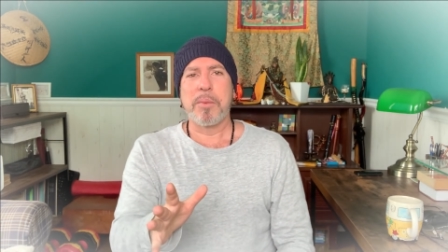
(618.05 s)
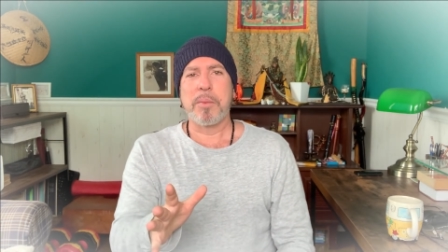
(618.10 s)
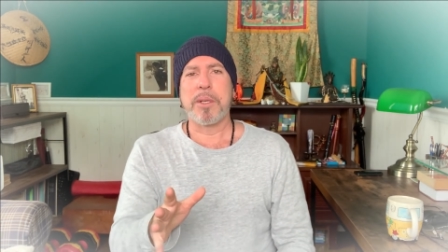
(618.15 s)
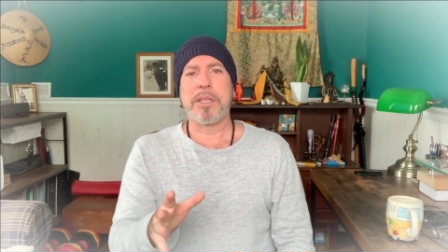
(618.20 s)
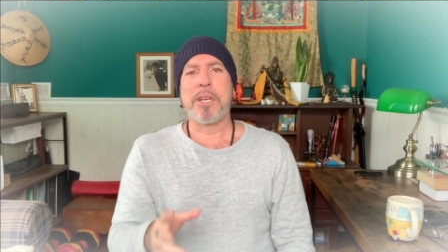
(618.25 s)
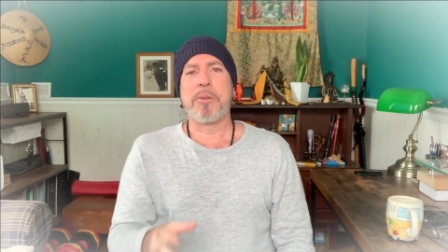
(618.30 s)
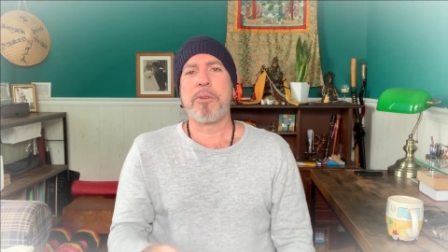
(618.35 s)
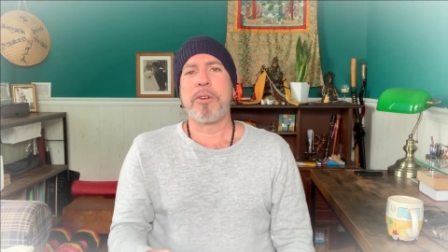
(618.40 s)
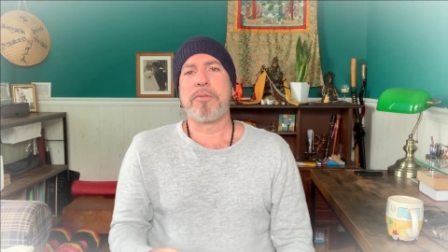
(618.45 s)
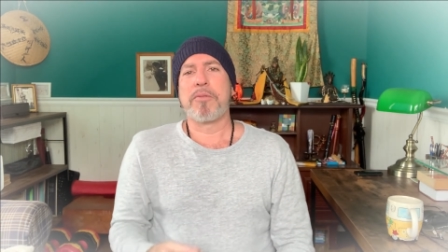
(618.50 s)

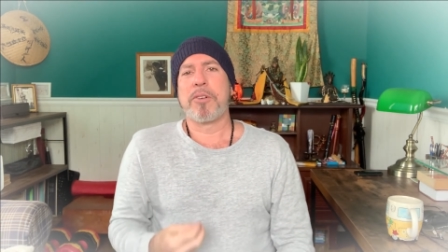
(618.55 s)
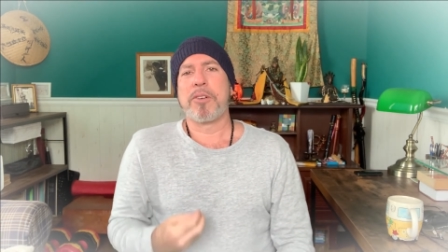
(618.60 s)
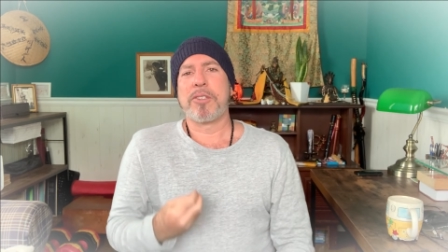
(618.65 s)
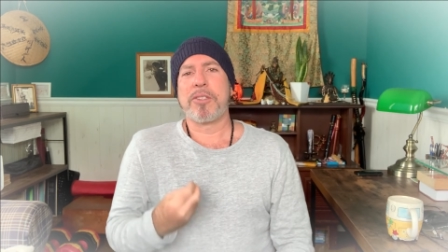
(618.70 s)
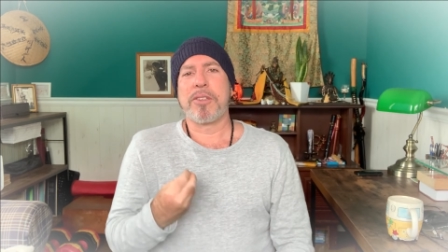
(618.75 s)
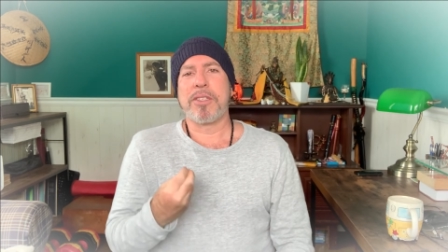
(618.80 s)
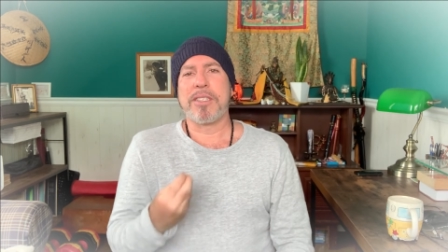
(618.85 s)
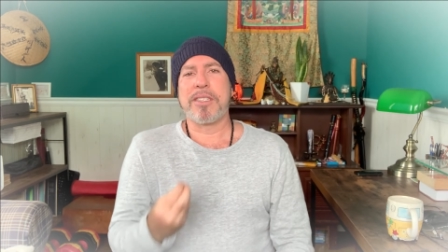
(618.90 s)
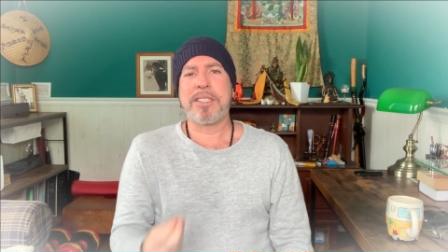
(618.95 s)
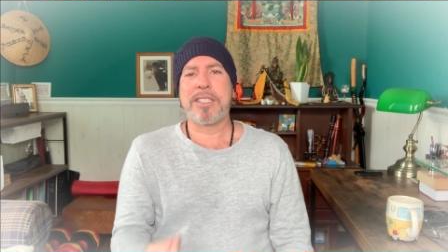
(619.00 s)
when they refer
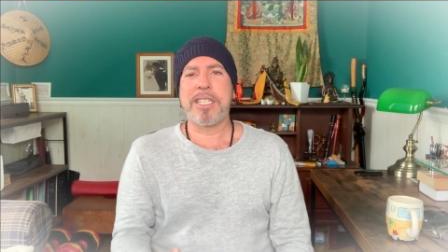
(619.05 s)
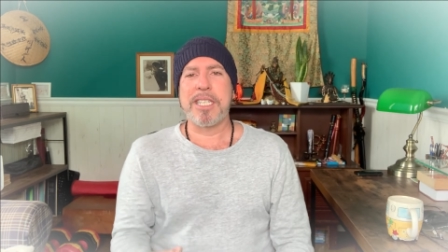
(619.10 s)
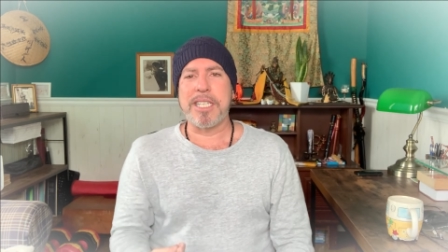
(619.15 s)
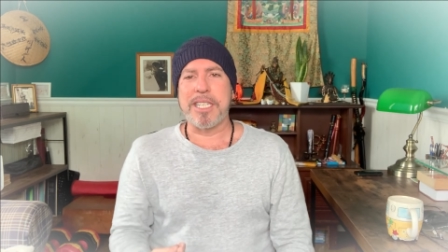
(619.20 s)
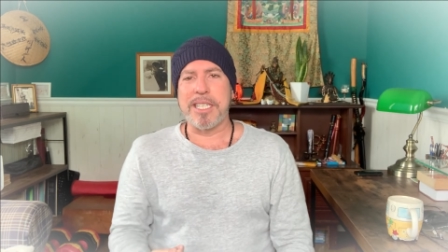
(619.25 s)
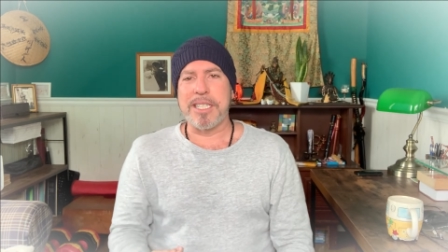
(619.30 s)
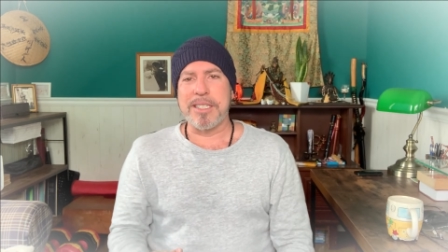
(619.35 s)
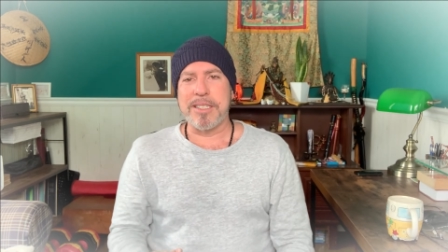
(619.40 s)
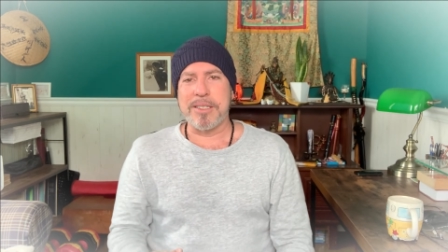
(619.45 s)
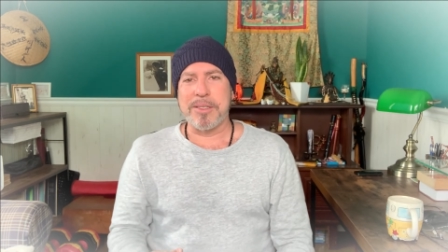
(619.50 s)
to the
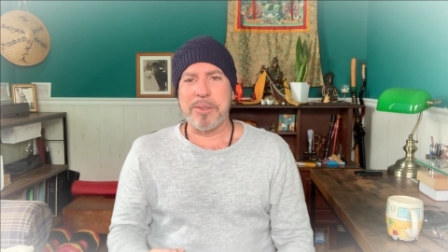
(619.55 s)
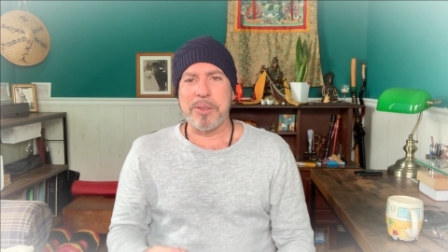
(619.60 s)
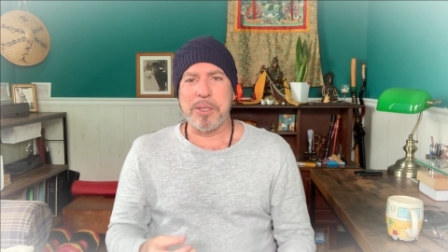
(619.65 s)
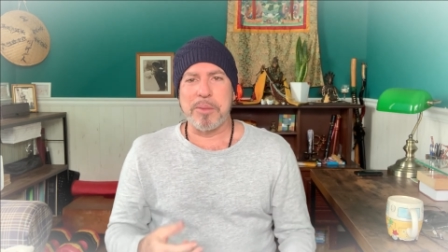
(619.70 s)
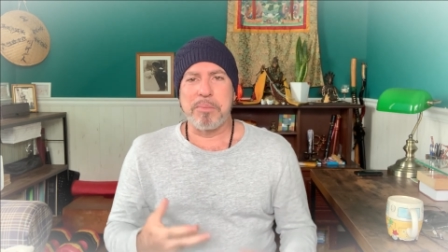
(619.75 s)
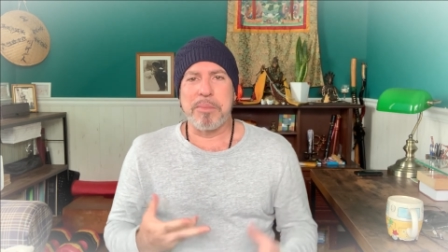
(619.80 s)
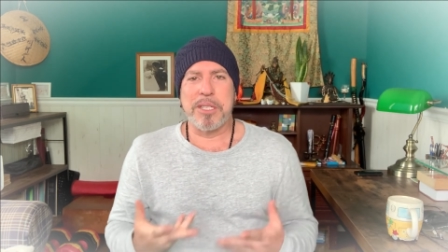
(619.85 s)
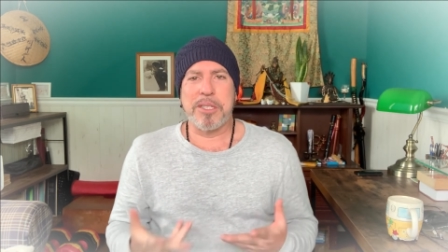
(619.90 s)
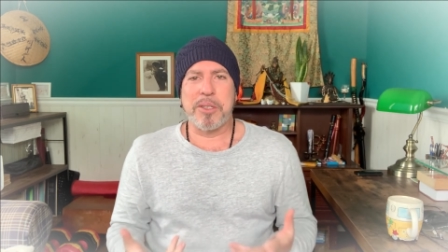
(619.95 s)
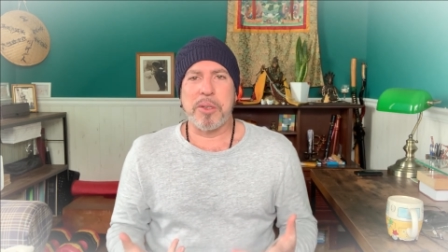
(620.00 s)
siddhis or
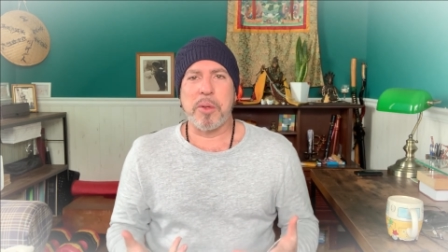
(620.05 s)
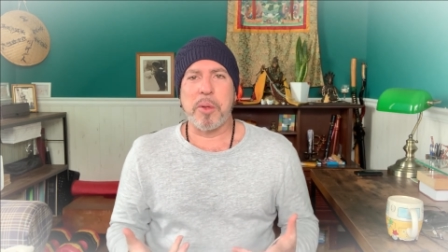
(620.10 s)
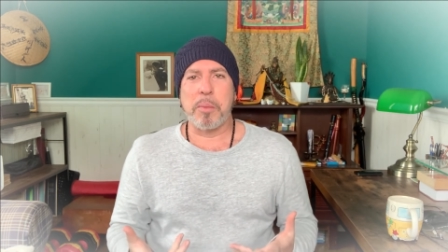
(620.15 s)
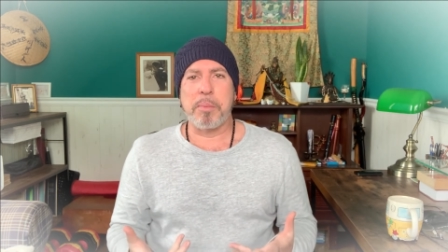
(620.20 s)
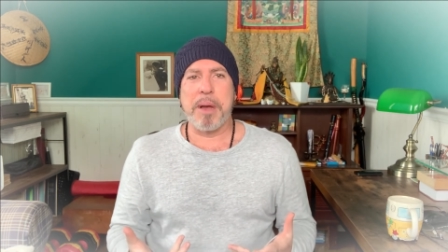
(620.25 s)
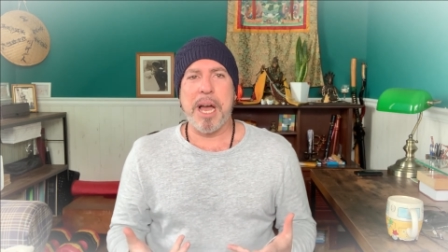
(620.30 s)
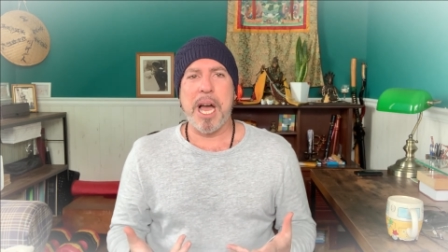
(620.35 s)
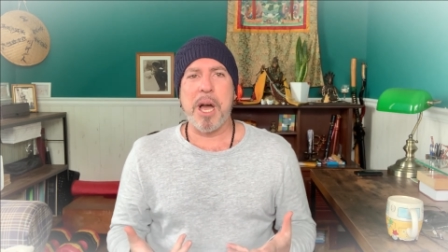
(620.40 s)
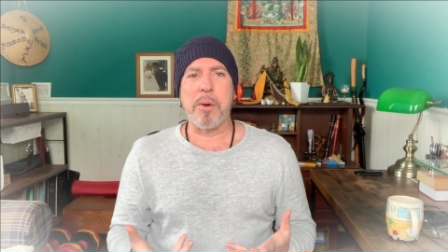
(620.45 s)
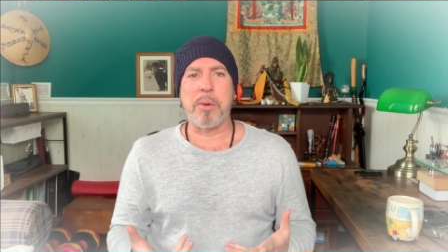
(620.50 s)
the mystical
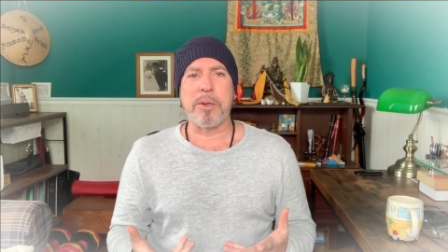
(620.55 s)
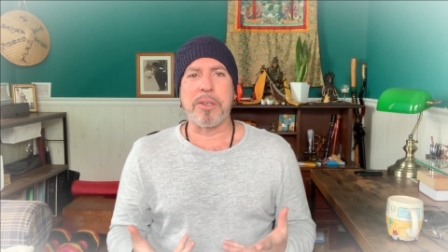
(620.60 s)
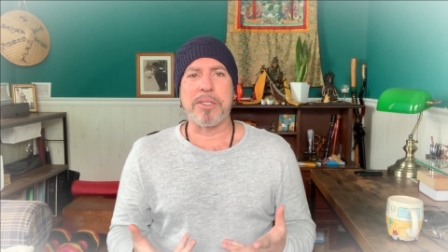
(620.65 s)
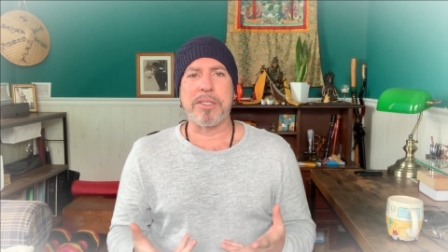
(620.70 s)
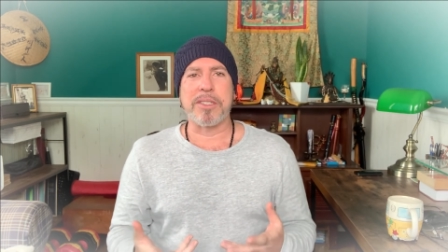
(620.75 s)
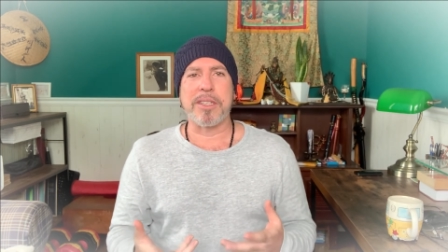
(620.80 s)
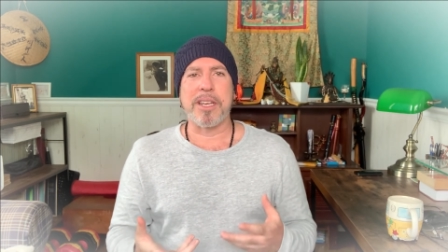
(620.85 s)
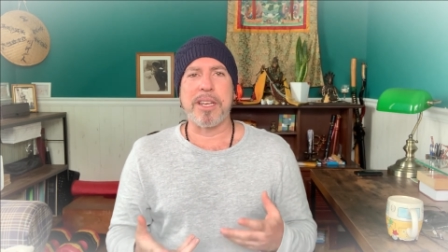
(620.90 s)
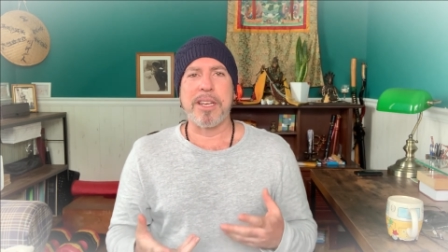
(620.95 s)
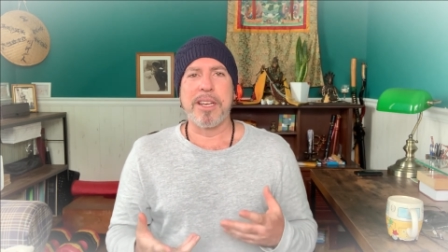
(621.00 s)

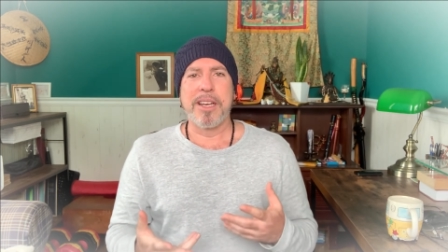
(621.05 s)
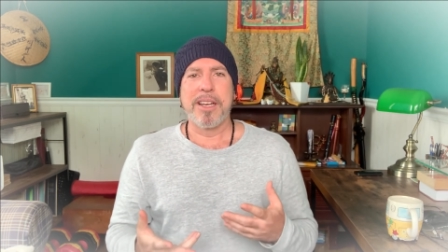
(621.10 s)
powers.